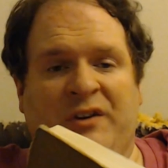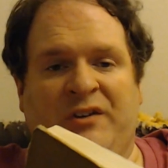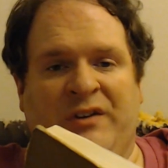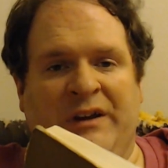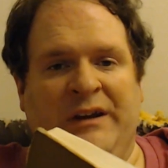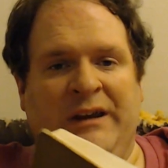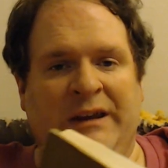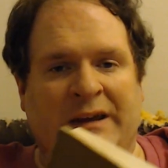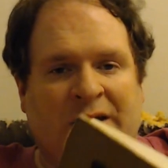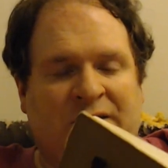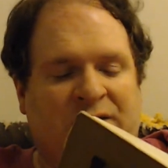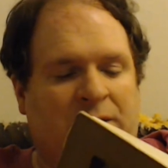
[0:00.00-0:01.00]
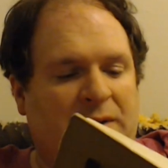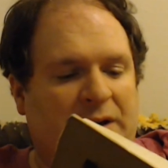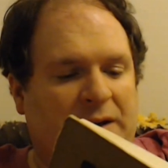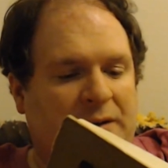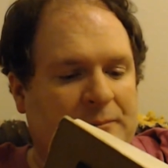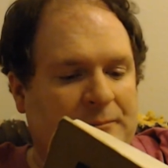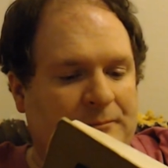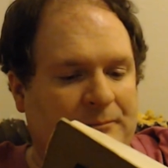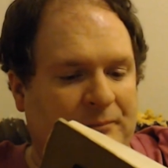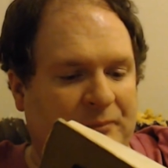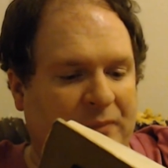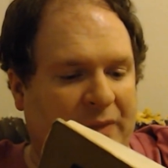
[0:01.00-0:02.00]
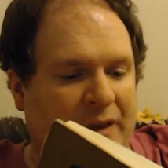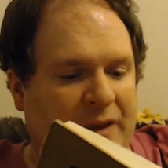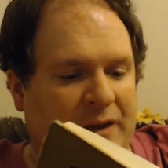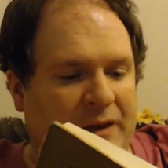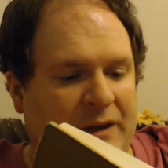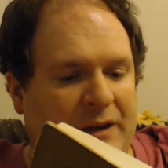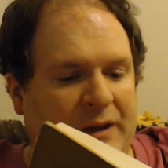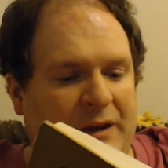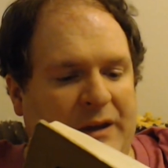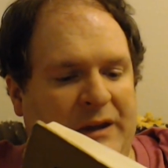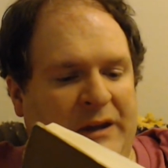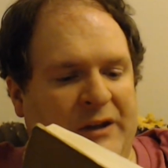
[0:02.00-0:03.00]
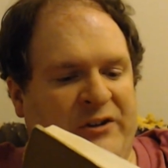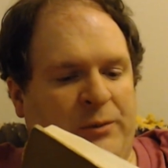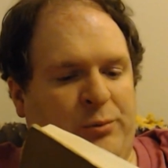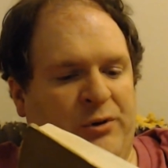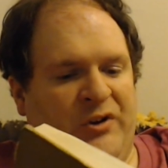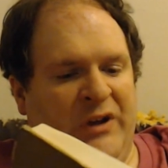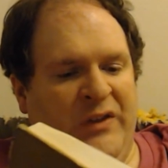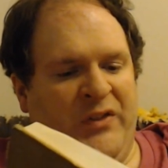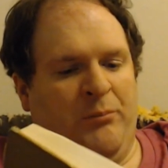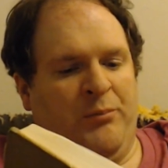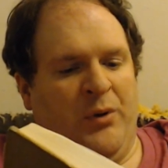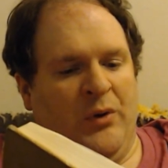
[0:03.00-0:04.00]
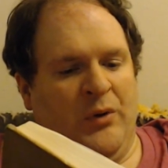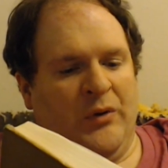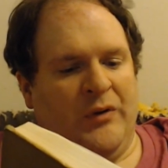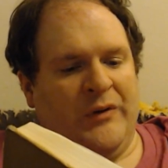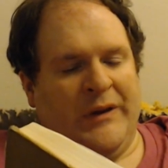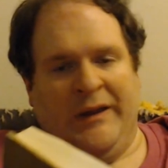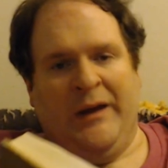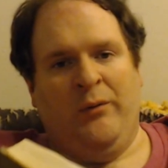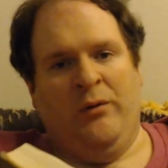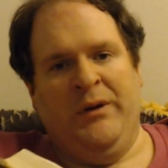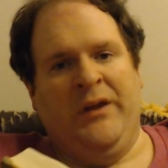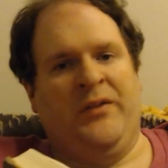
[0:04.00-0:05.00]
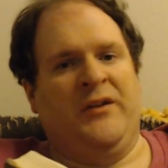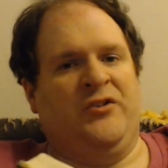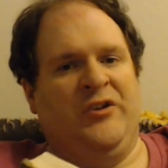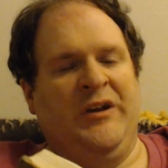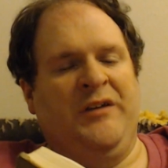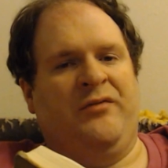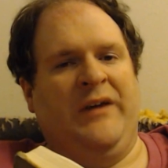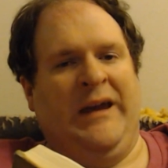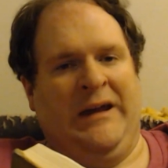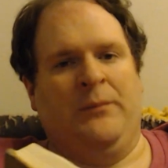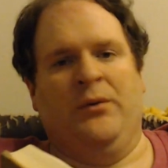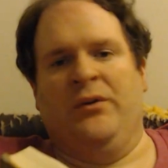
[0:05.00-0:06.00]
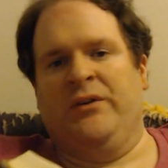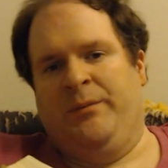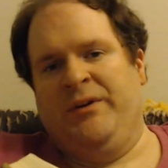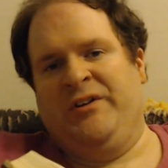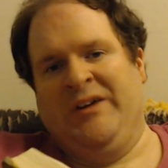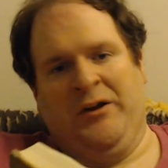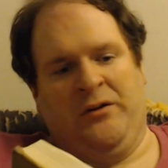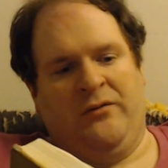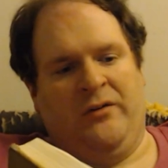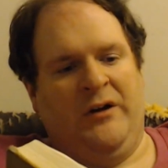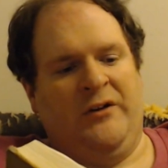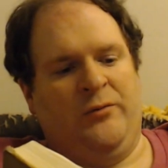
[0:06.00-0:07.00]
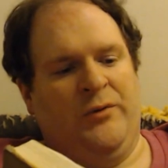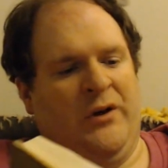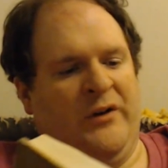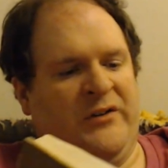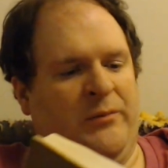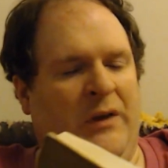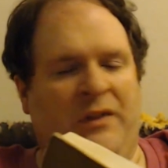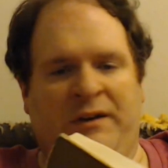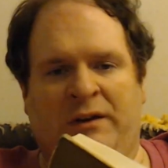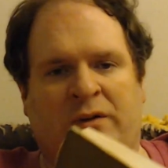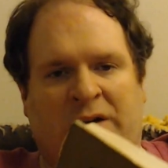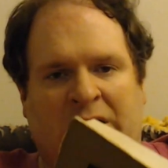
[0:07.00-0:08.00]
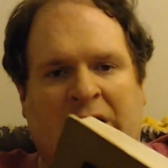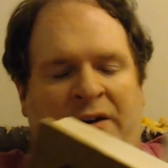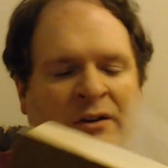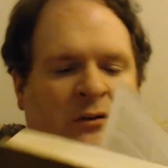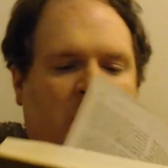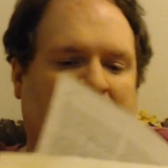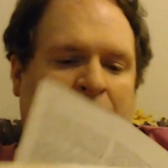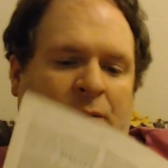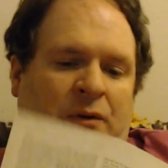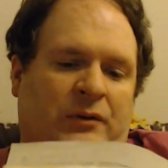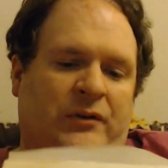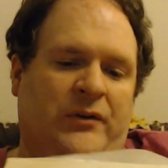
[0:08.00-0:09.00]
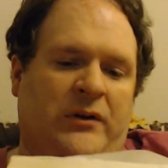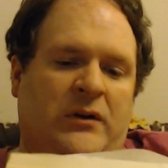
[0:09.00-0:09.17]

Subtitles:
sin he has committed. He is to present the bull. Now that would be the chief animal to be sacrificed. We talked about the different kinds of animals.